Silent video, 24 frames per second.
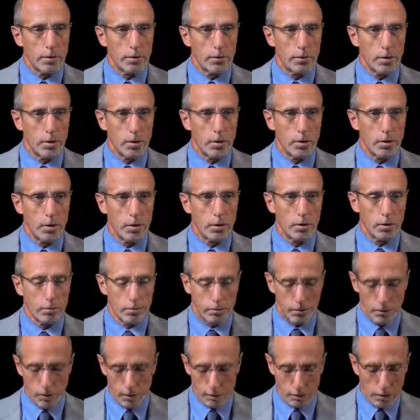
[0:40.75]
So you're
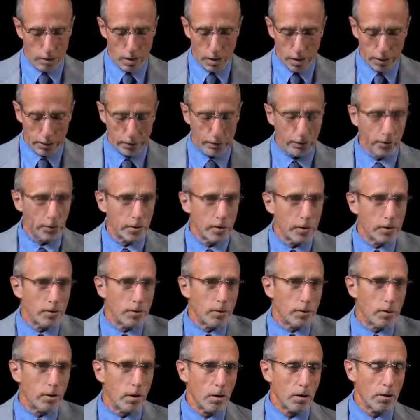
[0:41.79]
cognizant
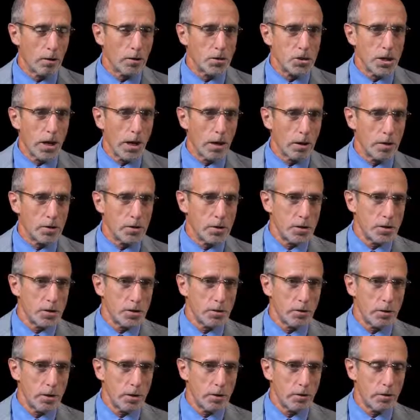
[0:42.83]
of all the challenges
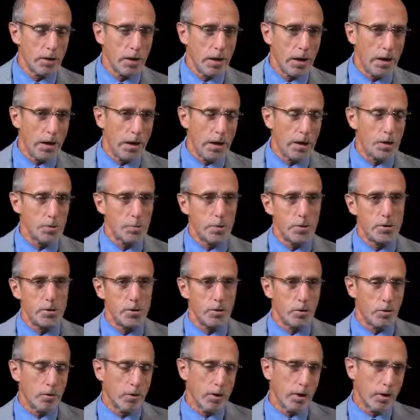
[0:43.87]
of the internet age, but you
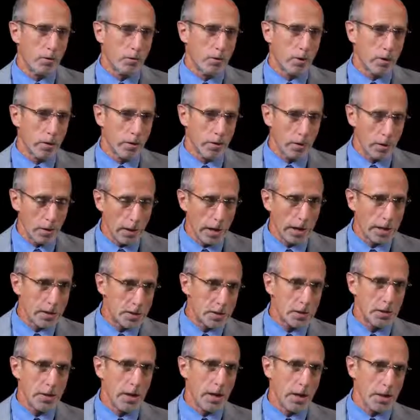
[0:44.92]
don't have kind of the
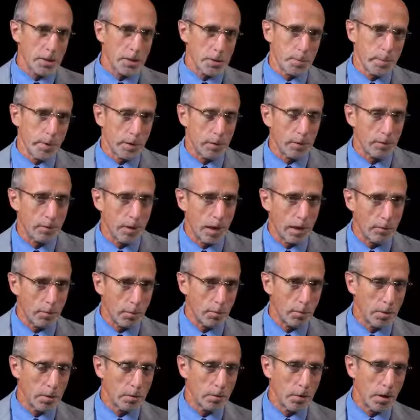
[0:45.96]
legacy aspect of having
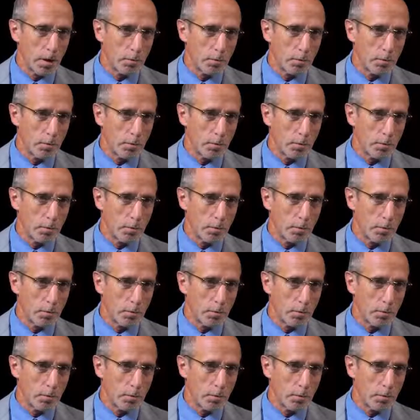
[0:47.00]
been around